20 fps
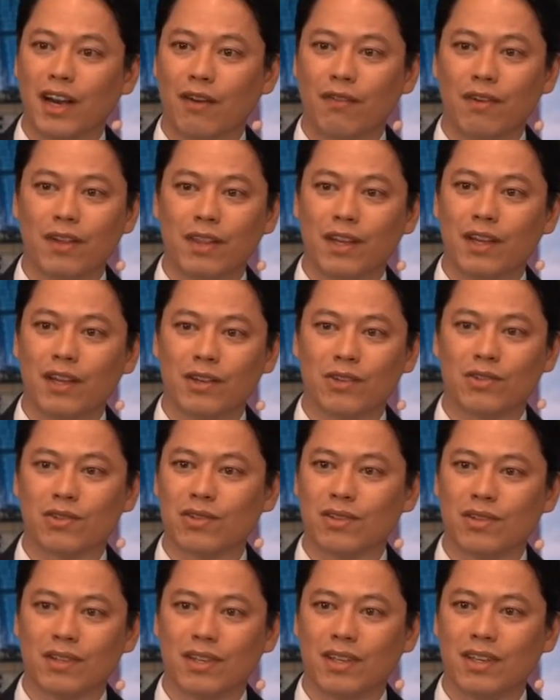Everything
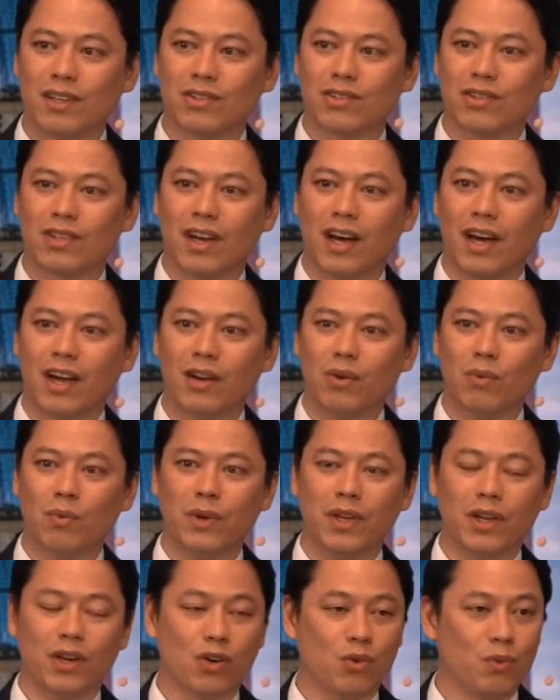is done.
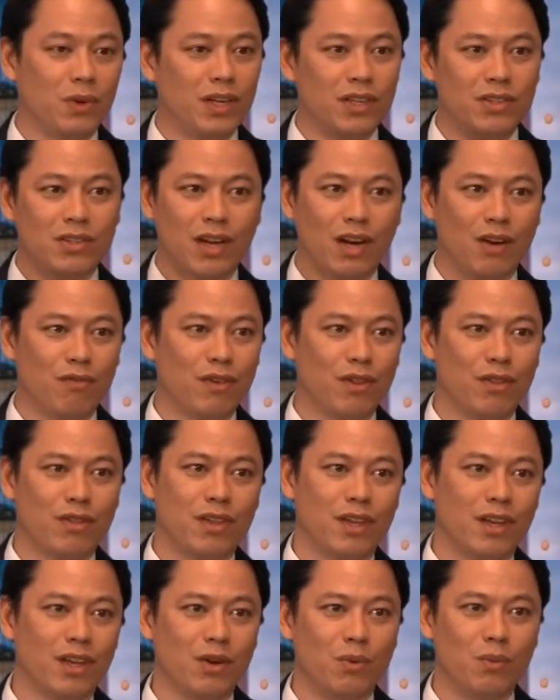We agreed to
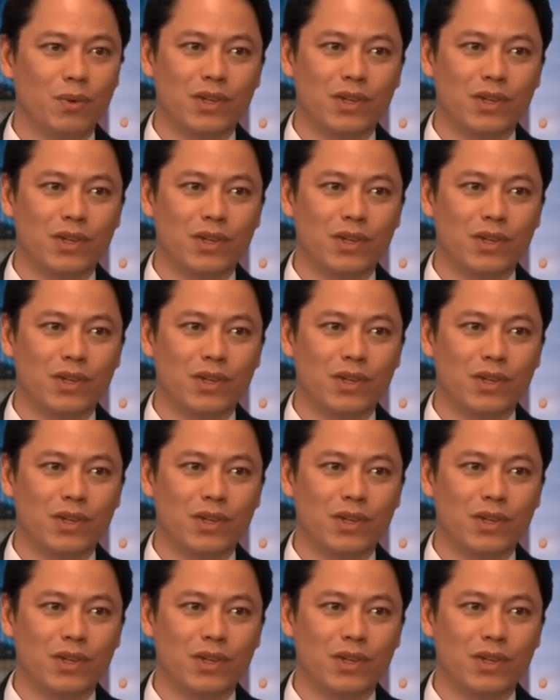everything.